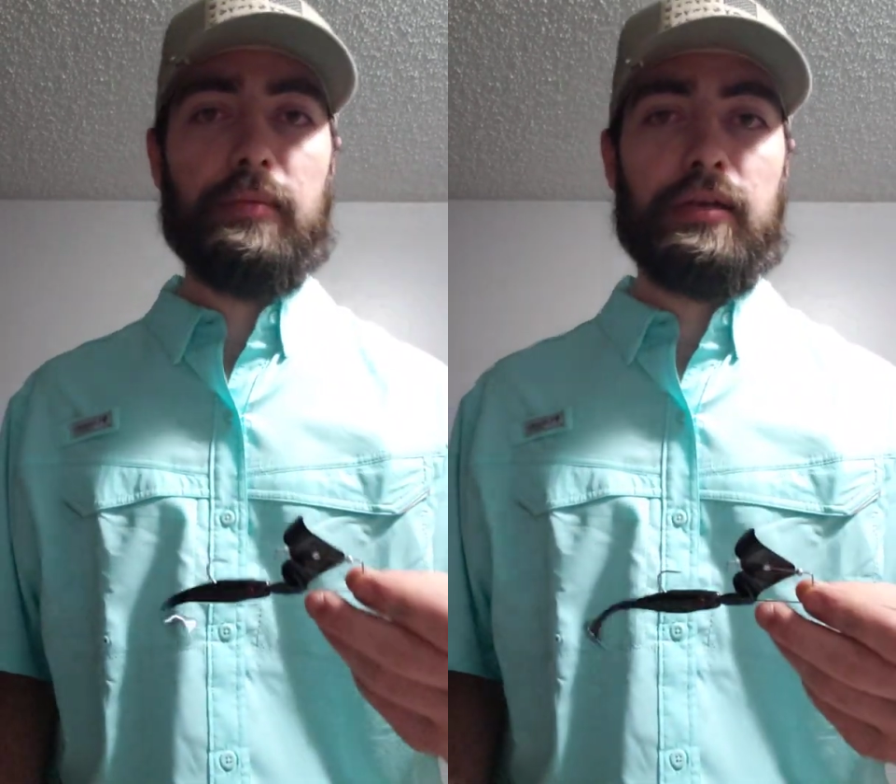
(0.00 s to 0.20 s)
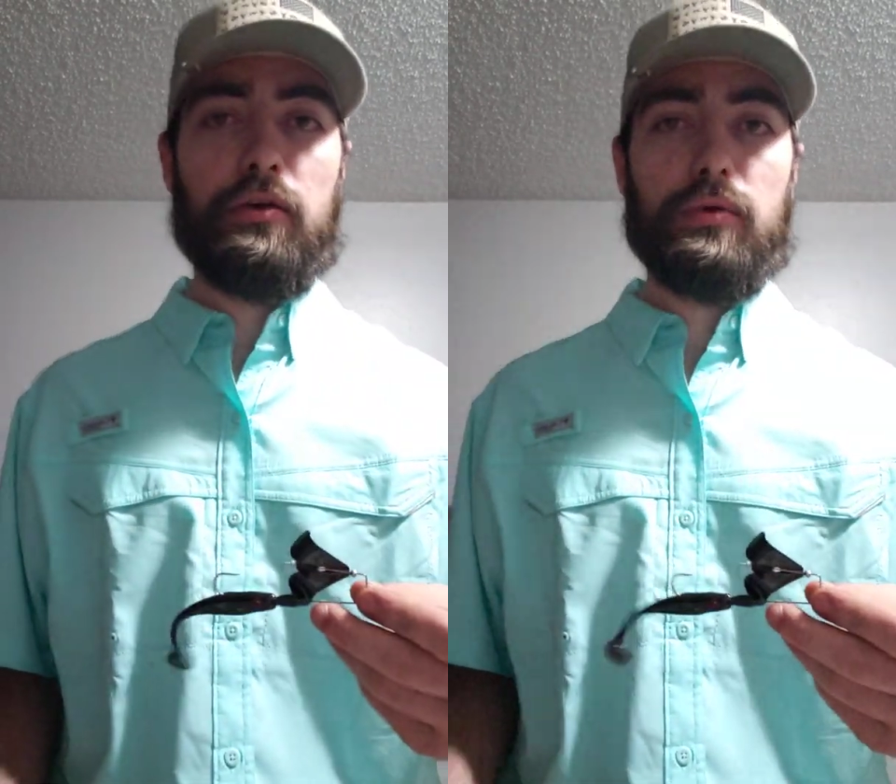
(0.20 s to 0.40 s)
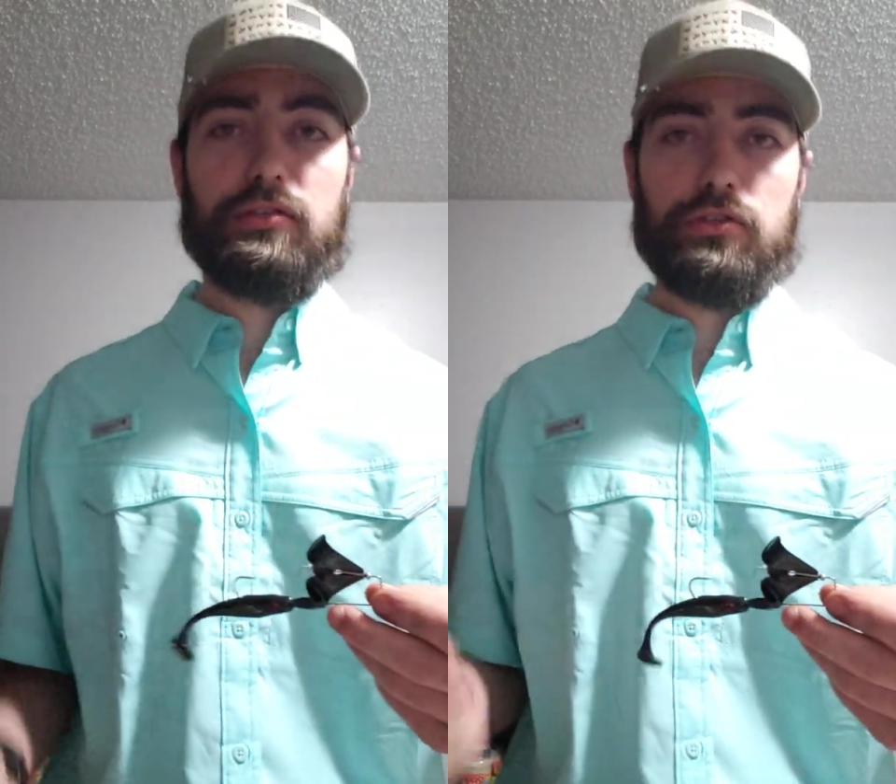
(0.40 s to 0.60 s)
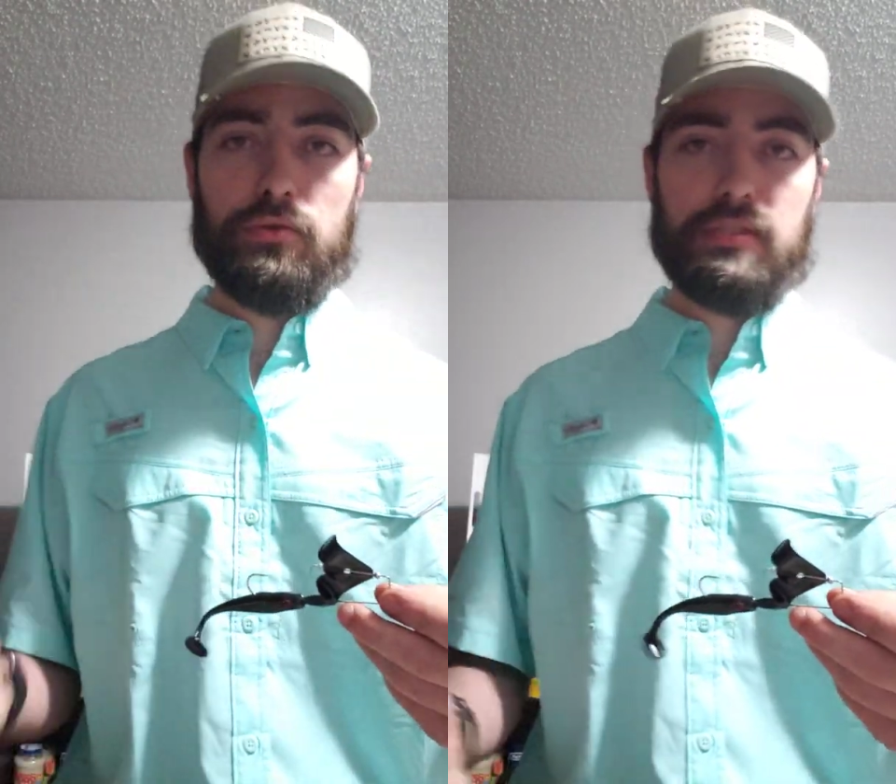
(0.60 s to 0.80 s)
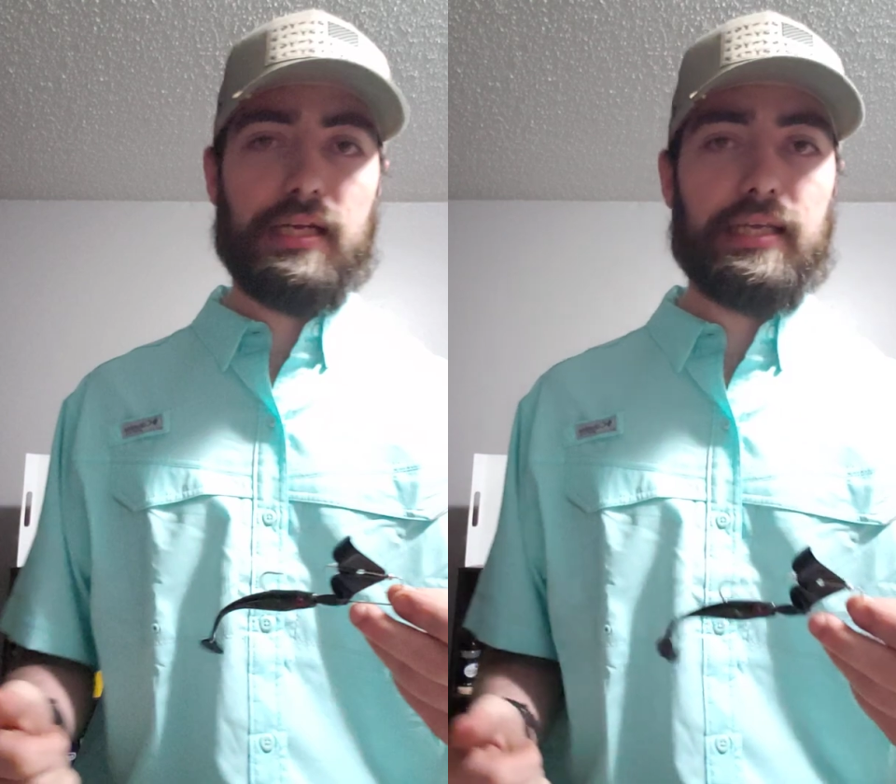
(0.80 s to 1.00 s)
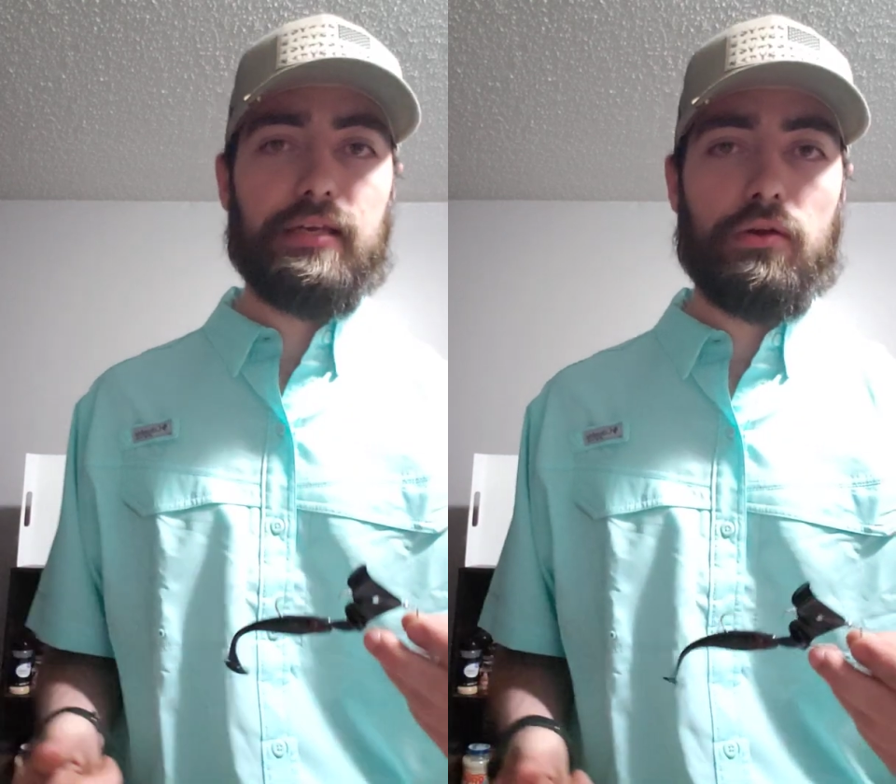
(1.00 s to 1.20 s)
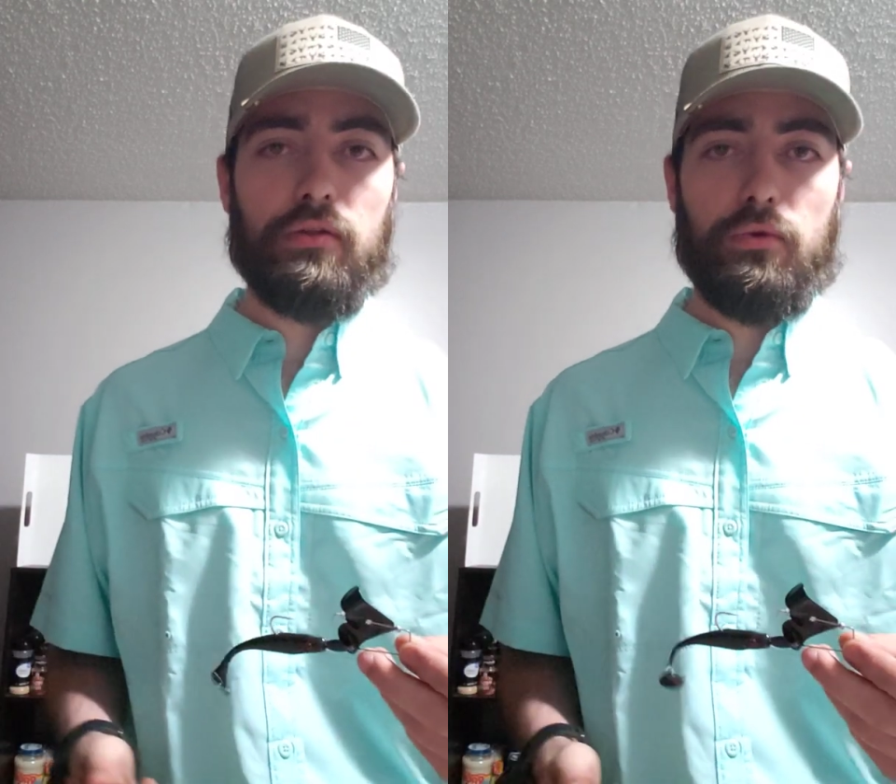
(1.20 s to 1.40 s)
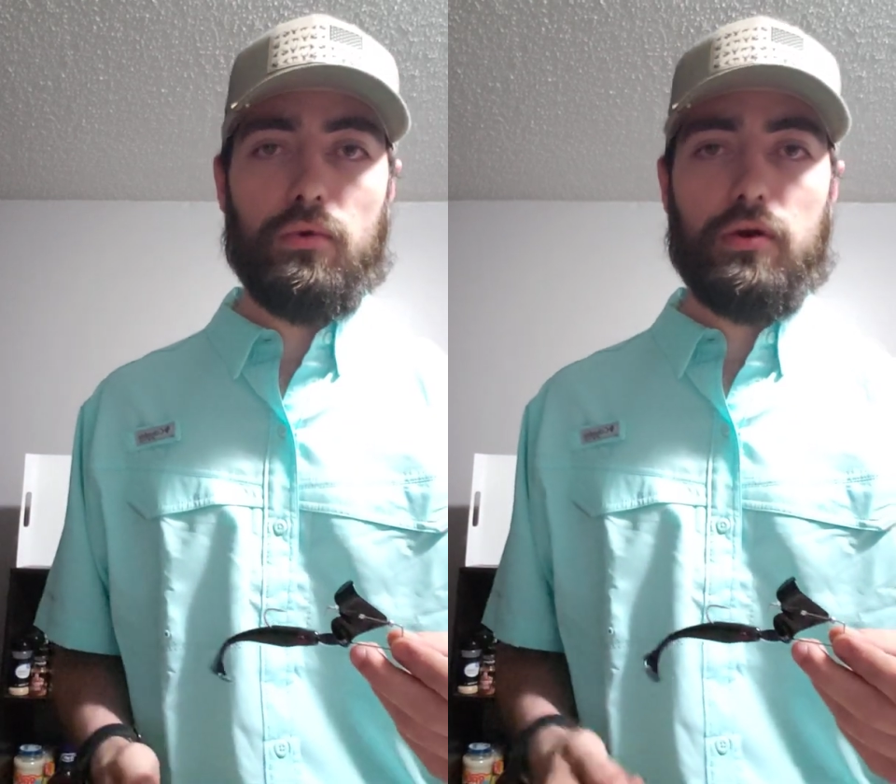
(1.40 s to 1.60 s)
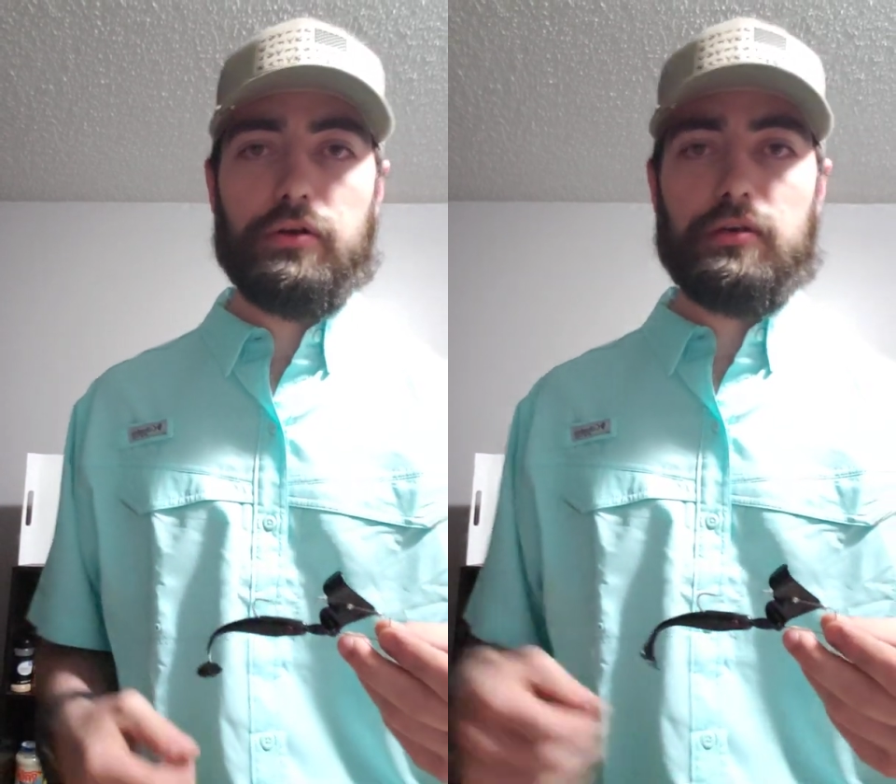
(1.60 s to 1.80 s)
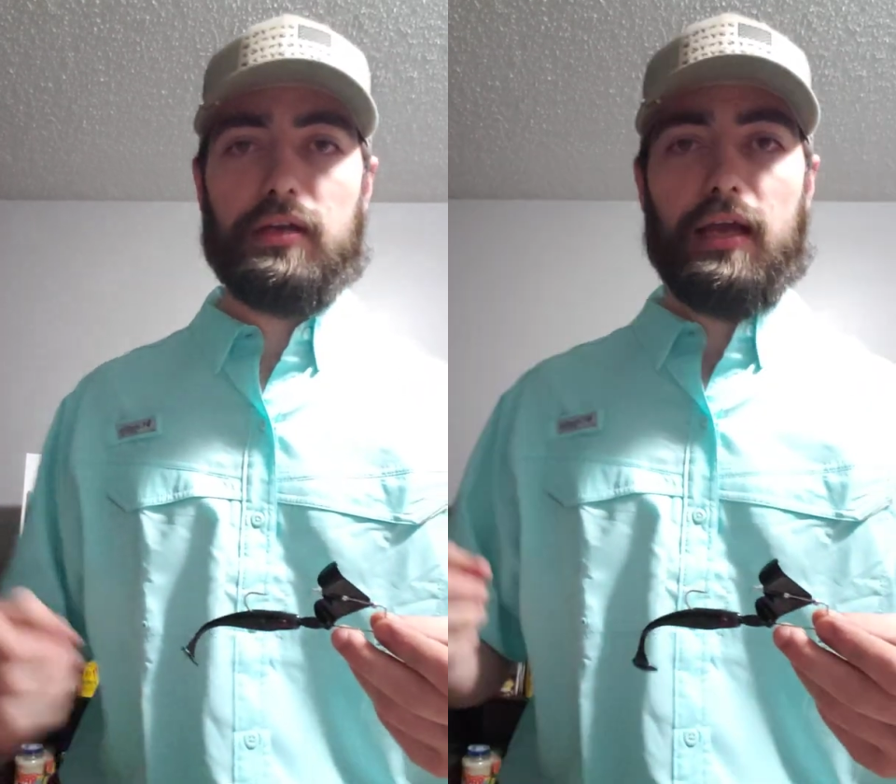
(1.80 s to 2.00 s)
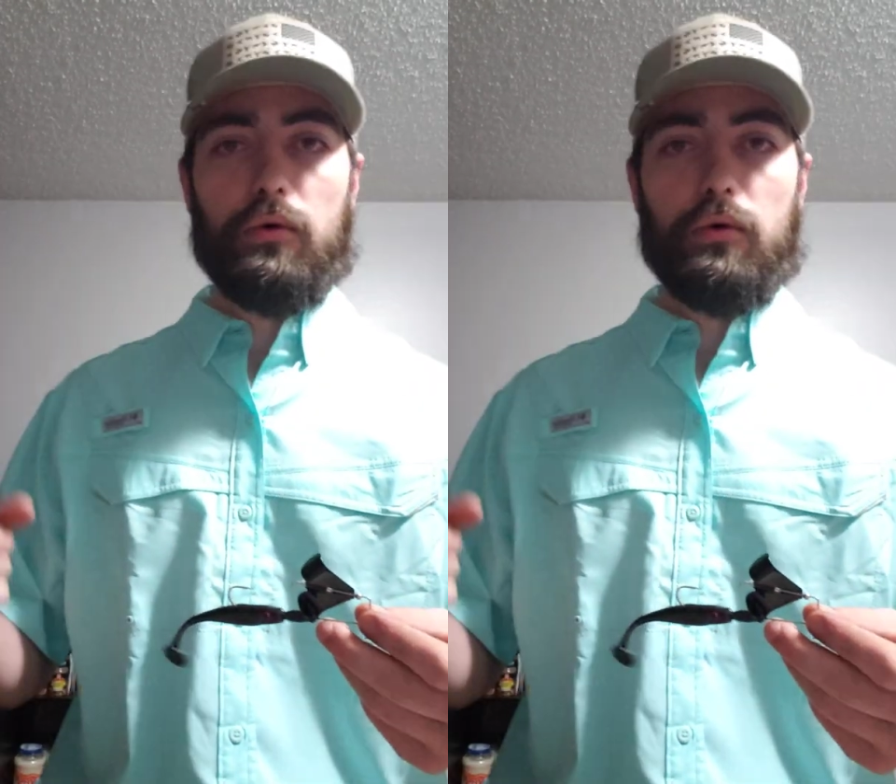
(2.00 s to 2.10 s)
minnow as soon as I get on the water,